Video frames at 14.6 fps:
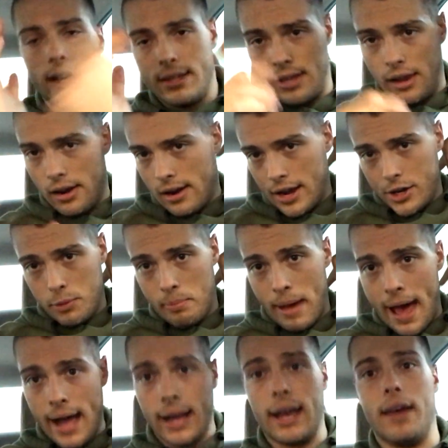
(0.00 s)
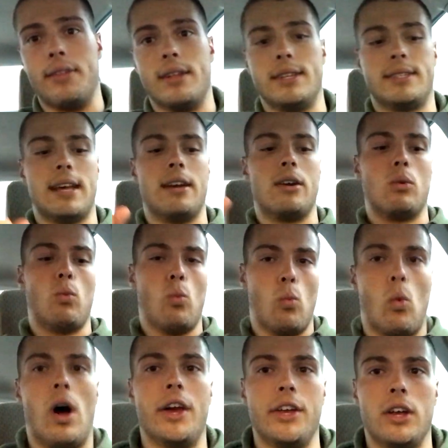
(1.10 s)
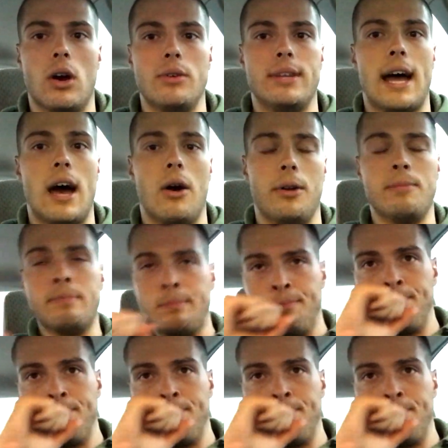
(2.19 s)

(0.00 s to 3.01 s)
centered on your back and then centered while you go down.